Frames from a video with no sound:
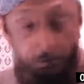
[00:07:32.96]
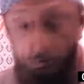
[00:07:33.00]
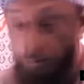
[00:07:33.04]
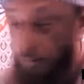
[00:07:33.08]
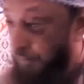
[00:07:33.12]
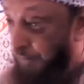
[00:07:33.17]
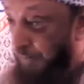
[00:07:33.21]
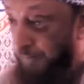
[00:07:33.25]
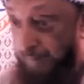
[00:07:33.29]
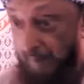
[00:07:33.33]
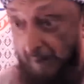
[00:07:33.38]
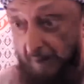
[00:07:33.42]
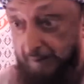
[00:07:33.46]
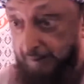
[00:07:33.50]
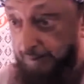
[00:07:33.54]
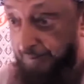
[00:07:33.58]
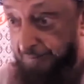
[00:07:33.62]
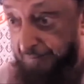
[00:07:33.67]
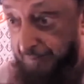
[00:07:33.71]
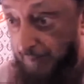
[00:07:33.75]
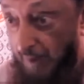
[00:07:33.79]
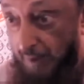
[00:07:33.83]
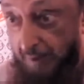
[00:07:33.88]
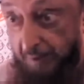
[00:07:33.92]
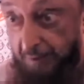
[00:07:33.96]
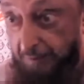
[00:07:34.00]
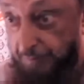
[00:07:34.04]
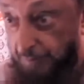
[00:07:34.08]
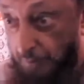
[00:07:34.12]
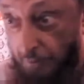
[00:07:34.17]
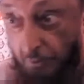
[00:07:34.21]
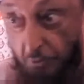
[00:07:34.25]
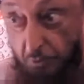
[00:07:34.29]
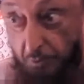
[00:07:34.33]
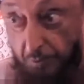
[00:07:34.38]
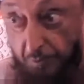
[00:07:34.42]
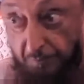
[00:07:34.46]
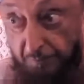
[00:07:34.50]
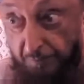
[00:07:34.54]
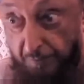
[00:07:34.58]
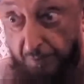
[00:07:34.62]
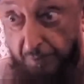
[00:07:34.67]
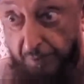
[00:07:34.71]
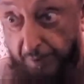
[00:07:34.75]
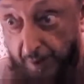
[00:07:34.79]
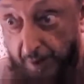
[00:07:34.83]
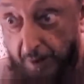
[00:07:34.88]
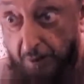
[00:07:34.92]
Because the Pakistanis are going to be
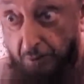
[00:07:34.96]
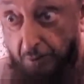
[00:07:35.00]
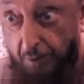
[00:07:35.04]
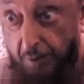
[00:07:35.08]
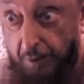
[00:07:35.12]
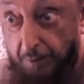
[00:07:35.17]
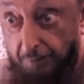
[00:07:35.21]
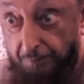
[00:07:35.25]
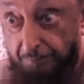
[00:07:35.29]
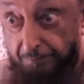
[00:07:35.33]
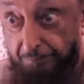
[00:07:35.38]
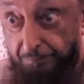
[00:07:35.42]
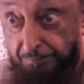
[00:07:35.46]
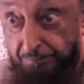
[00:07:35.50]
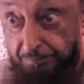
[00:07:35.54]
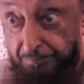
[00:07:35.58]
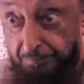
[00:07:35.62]
very angry.